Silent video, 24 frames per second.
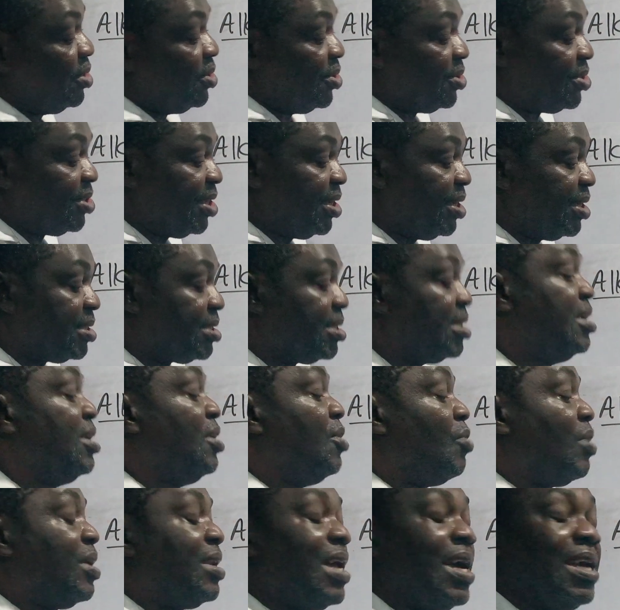You see it,
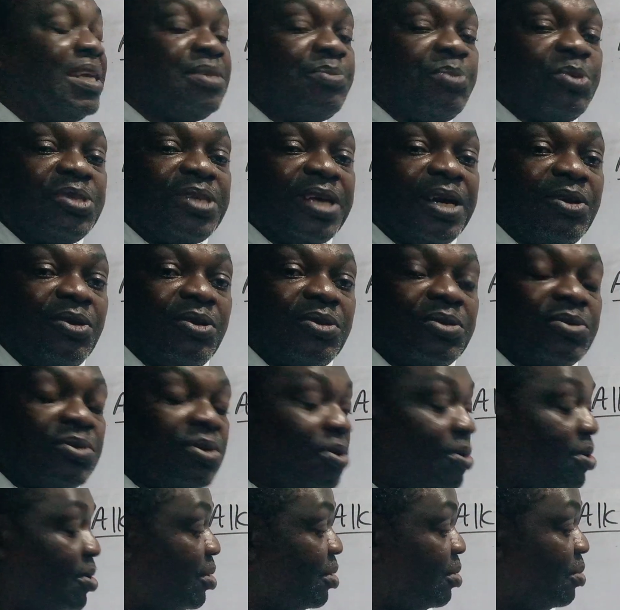whether it's butanol
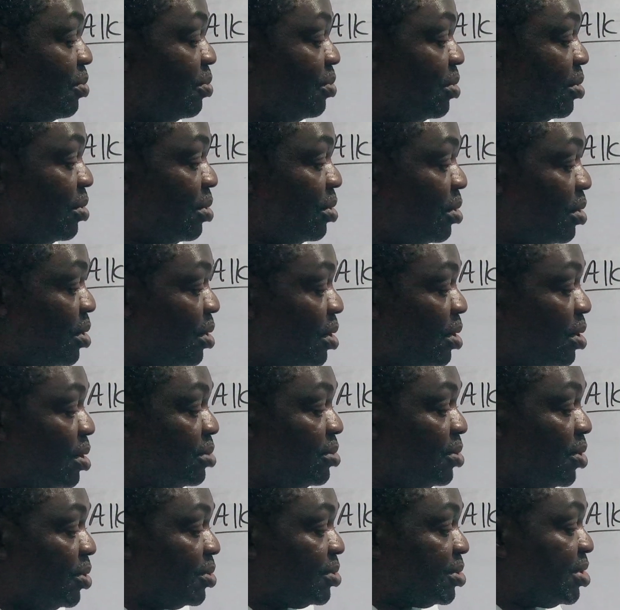or
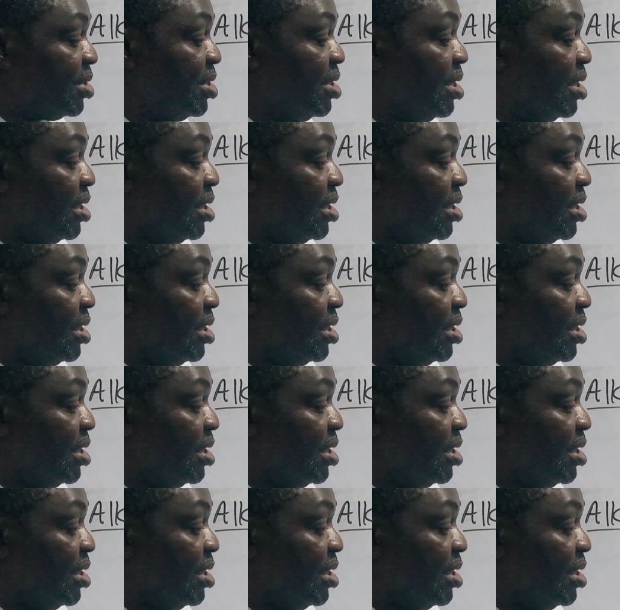not.